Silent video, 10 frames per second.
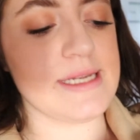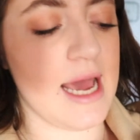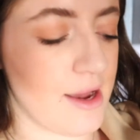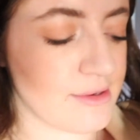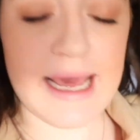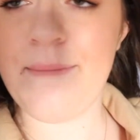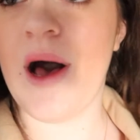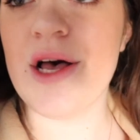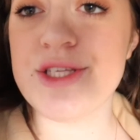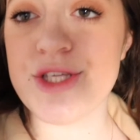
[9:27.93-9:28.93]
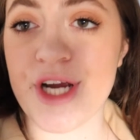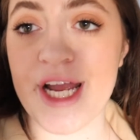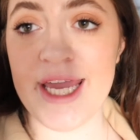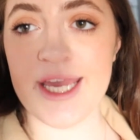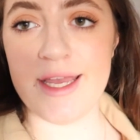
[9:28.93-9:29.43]
now ten past
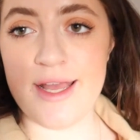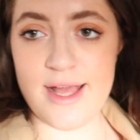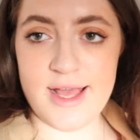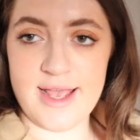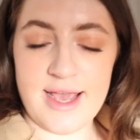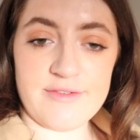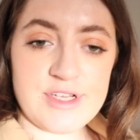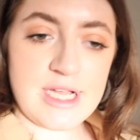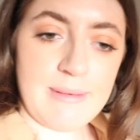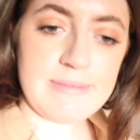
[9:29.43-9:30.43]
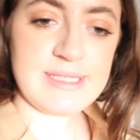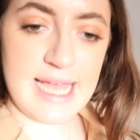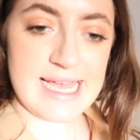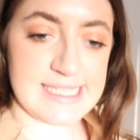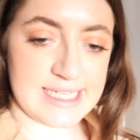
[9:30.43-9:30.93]
three. And I've just come
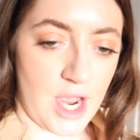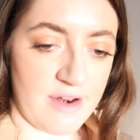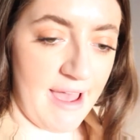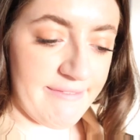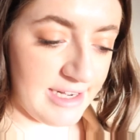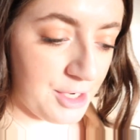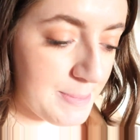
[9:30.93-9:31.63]
upstairs to kind of have a little